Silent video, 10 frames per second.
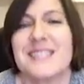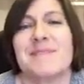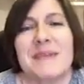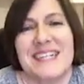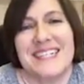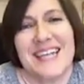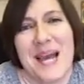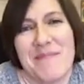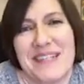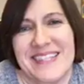Spending
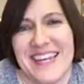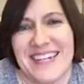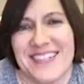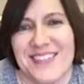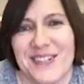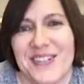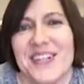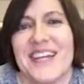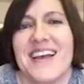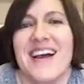time with
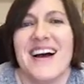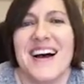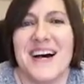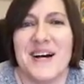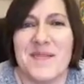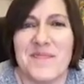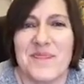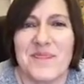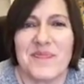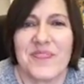Dexter.
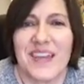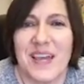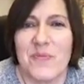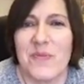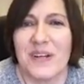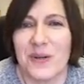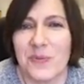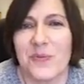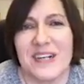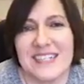And
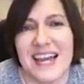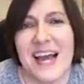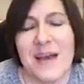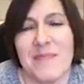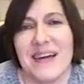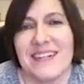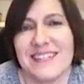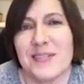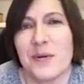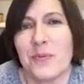one-on-one time. That
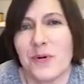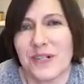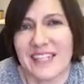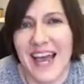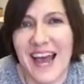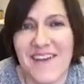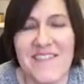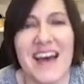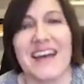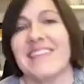is so important, to
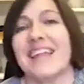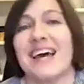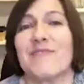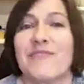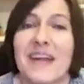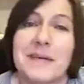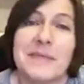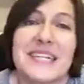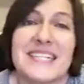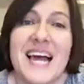have that
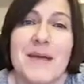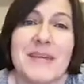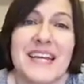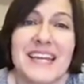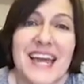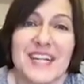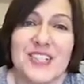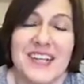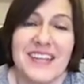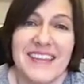family time and
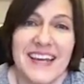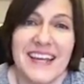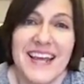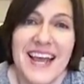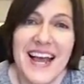connection that